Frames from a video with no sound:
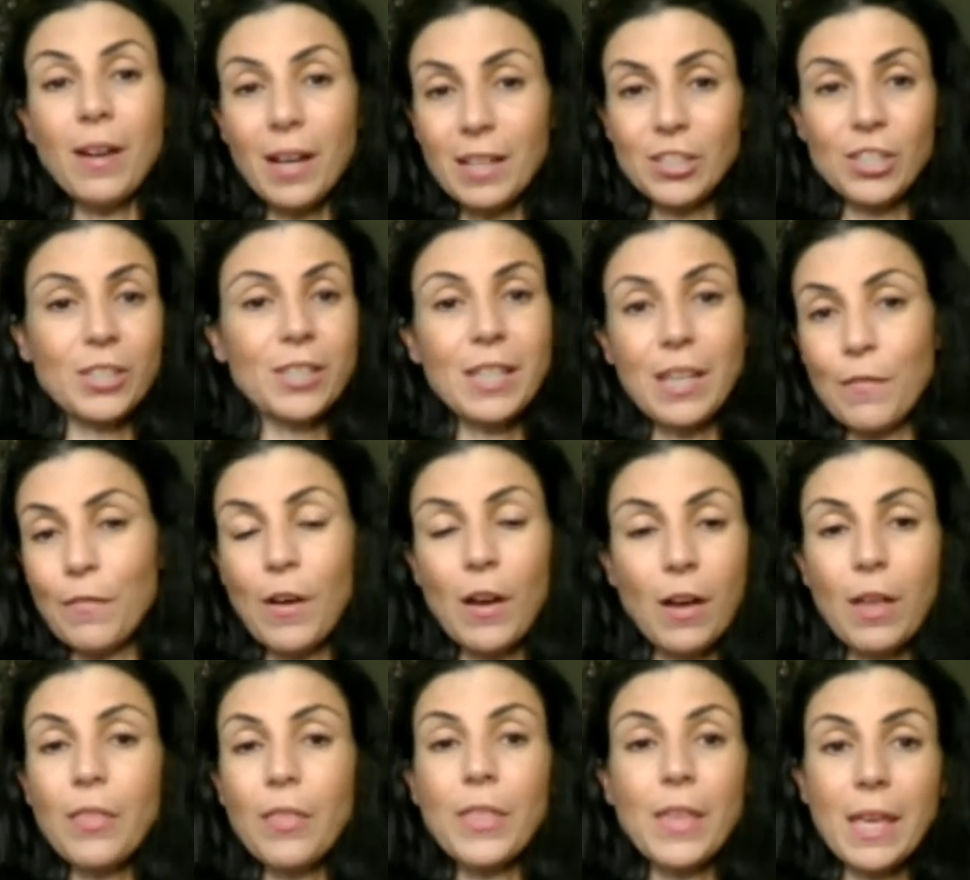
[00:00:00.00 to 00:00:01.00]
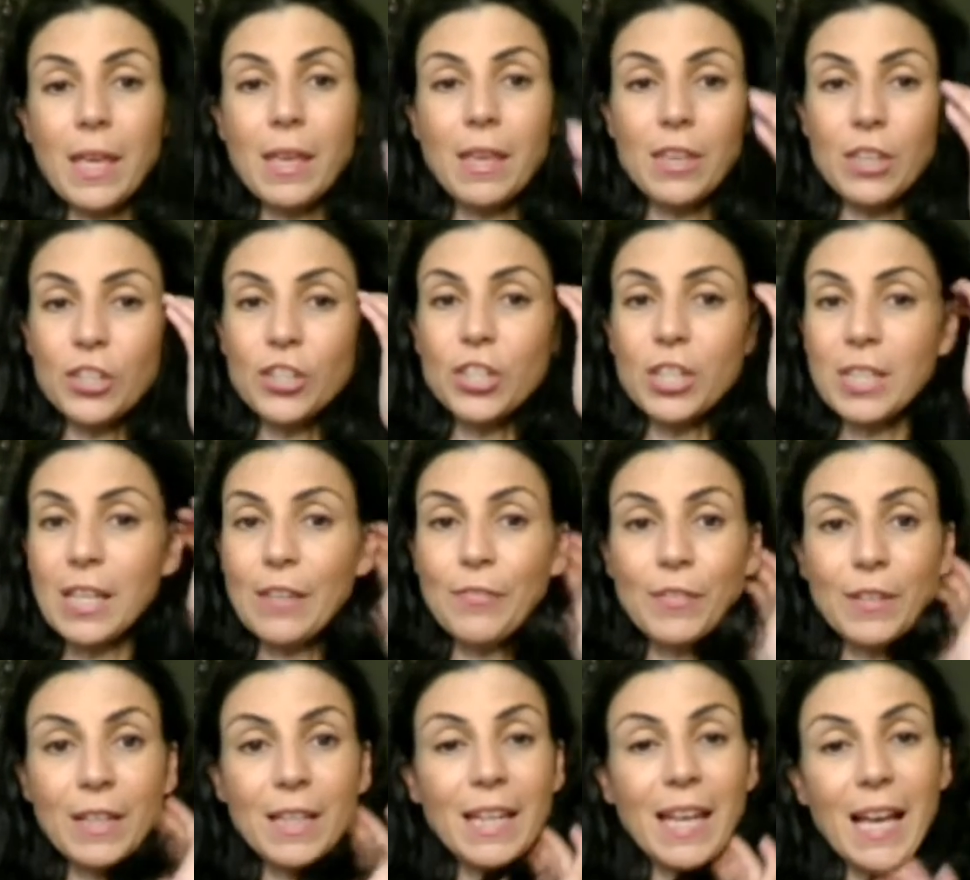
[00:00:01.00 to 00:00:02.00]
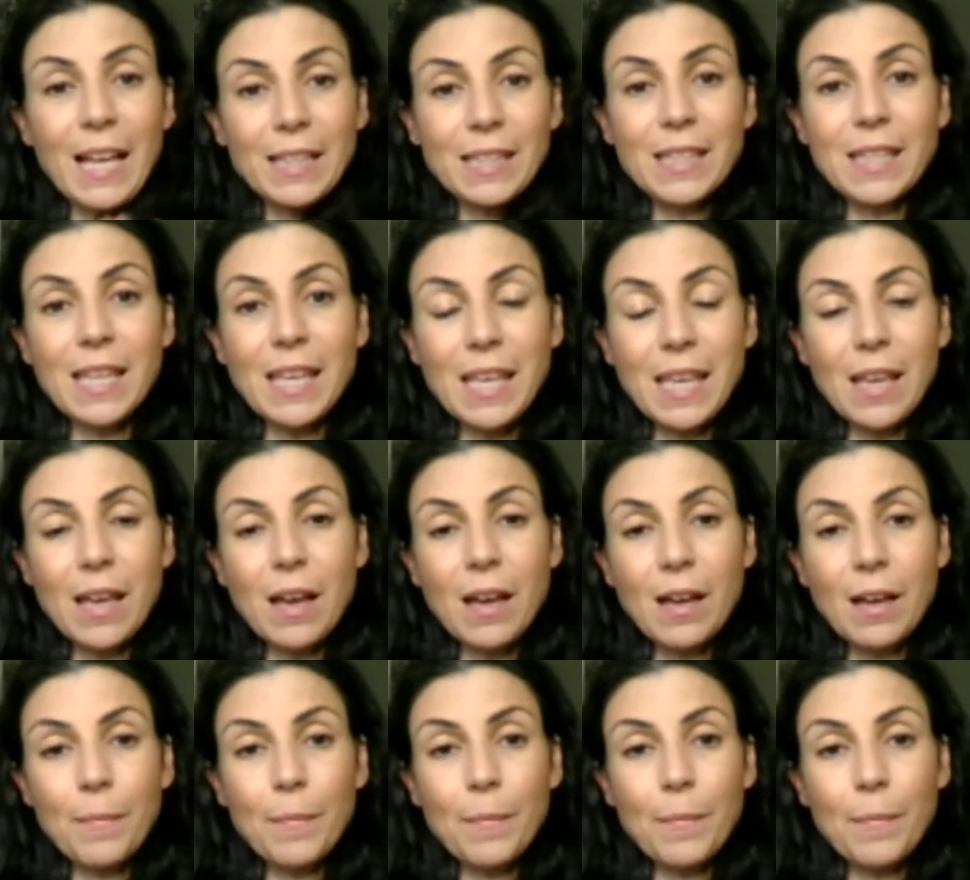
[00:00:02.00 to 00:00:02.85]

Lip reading: just give her she definitely has the